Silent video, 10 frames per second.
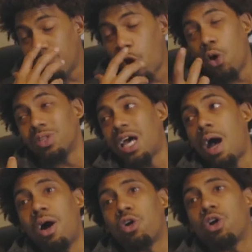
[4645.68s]
Whole
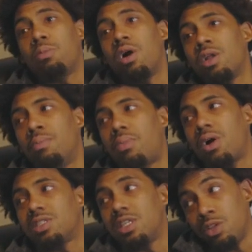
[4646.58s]
time my grandma done
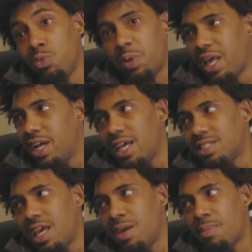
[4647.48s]
bought t- we played the
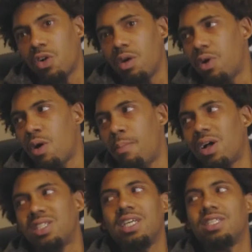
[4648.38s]
next day. My grandma done
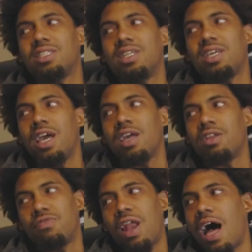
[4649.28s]
bought tickets to the game
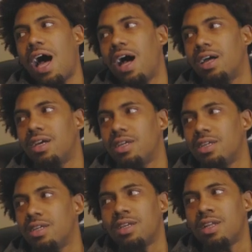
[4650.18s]
to fly out. Yeah,
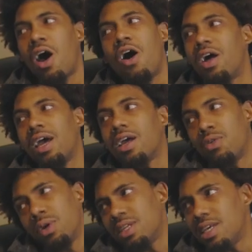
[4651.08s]
yeah, yeah. And all that.
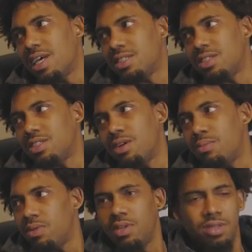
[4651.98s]
We in Texas. She
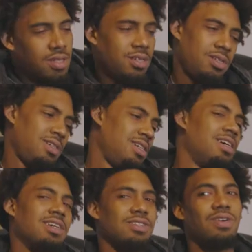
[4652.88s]
done
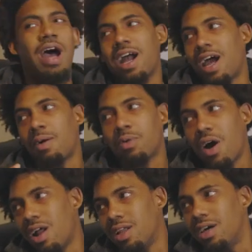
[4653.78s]
so I got I'm
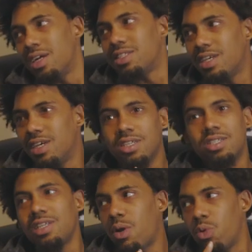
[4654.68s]
calling her to her.
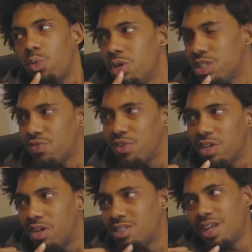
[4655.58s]
She like, well, we were just
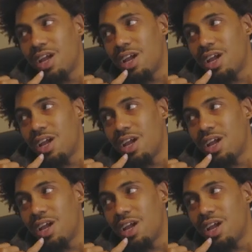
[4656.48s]
finna go to the